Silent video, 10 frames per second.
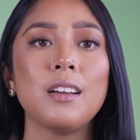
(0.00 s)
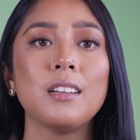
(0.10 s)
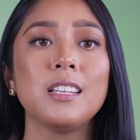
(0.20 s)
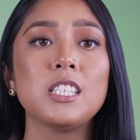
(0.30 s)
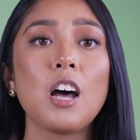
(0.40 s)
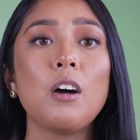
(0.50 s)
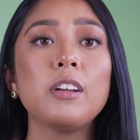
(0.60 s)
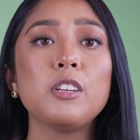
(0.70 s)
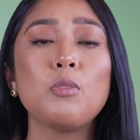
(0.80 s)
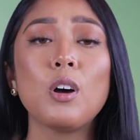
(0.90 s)
This
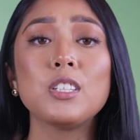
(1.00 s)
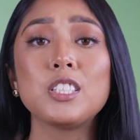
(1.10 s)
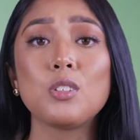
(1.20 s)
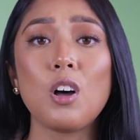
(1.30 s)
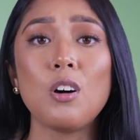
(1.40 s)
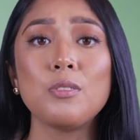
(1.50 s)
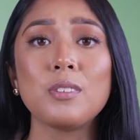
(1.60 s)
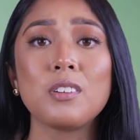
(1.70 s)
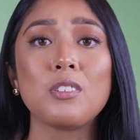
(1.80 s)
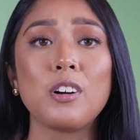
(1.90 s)
often involves small,
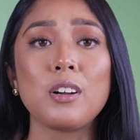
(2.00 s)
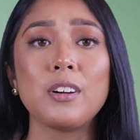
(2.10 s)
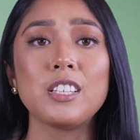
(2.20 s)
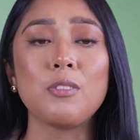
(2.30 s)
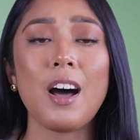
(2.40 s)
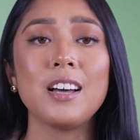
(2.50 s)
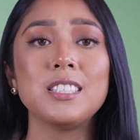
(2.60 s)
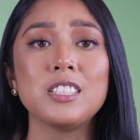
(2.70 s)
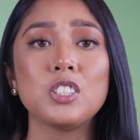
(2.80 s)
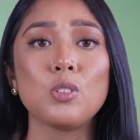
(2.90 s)
frequent
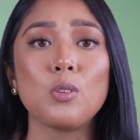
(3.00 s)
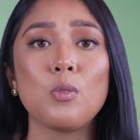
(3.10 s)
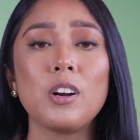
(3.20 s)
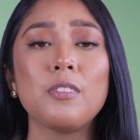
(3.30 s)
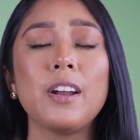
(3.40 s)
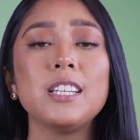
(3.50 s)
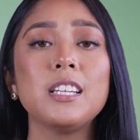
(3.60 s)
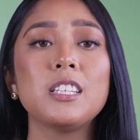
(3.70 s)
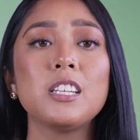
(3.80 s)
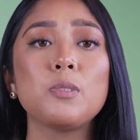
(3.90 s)
deposits to avoid
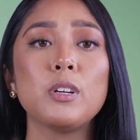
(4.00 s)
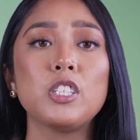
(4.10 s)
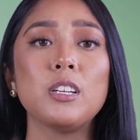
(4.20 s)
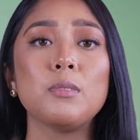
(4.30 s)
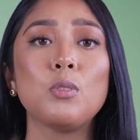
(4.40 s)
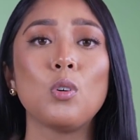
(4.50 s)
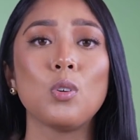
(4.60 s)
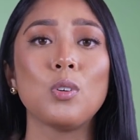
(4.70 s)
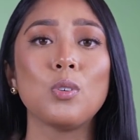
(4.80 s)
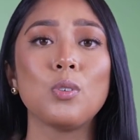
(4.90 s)
raising suspicion.
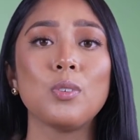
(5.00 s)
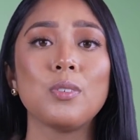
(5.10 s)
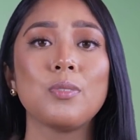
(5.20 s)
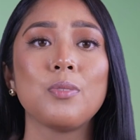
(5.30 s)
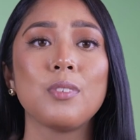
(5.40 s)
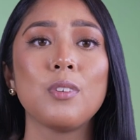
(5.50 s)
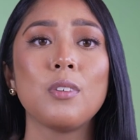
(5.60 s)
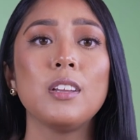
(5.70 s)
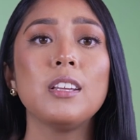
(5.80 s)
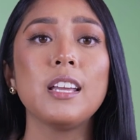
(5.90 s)

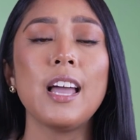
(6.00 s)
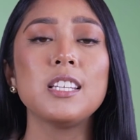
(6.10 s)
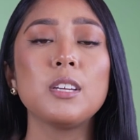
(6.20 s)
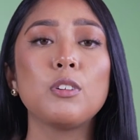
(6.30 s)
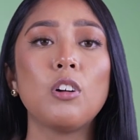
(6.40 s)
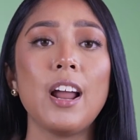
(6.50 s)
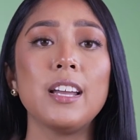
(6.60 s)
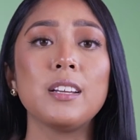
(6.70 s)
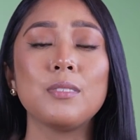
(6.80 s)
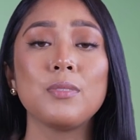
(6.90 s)
In the case of
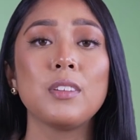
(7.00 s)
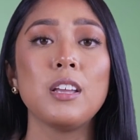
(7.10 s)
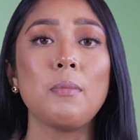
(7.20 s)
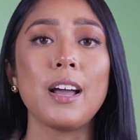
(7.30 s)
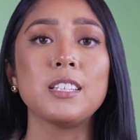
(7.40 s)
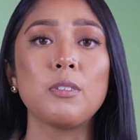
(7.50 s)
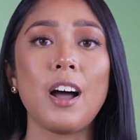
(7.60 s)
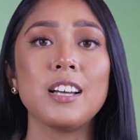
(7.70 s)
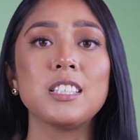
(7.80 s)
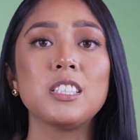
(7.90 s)
Craig, he might
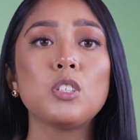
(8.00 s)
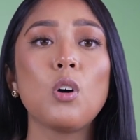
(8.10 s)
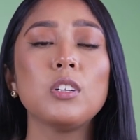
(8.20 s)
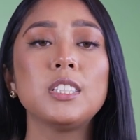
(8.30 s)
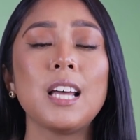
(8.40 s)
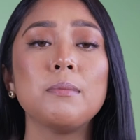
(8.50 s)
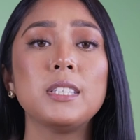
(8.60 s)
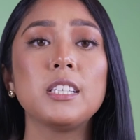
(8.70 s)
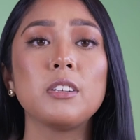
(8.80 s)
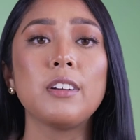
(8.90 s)
deposit small sums
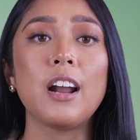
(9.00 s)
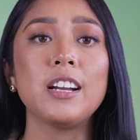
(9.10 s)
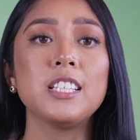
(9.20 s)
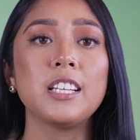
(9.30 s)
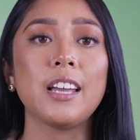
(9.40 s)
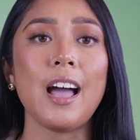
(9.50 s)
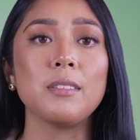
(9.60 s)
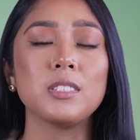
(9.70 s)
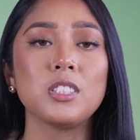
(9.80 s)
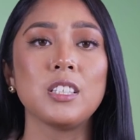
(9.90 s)
into various
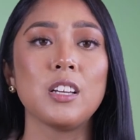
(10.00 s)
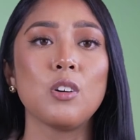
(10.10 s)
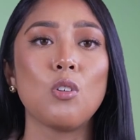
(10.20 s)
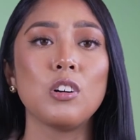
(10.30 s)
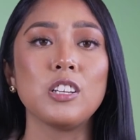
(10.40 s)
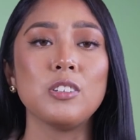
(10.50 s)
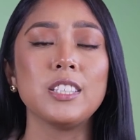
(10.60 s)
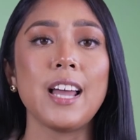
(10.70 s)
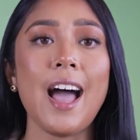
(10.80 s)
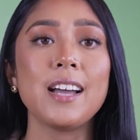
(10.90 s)
accounts or use
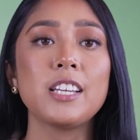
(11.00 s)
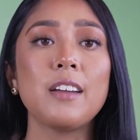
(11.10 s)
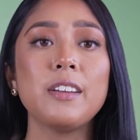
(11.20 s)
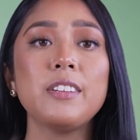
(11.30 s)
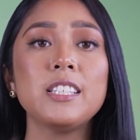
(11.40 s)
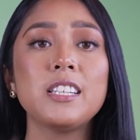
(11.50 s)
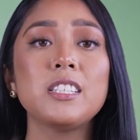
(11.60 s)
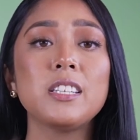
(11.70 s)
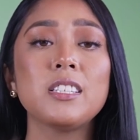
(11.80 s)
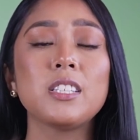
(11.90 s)
cash-heavy
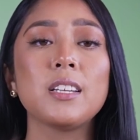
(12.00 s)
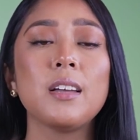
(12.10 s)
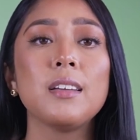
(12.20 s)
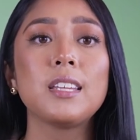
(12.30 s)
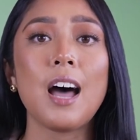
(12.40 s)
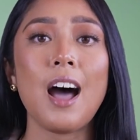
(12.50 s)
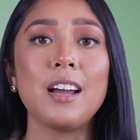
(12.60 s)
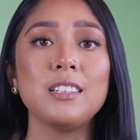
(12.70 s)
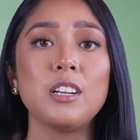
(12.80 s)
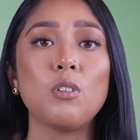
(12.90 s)
businesses to
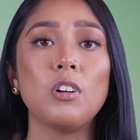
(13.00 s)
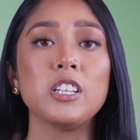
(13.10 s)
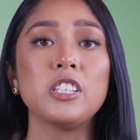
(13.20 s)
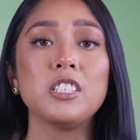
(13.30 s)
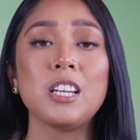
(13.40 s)
hide the origins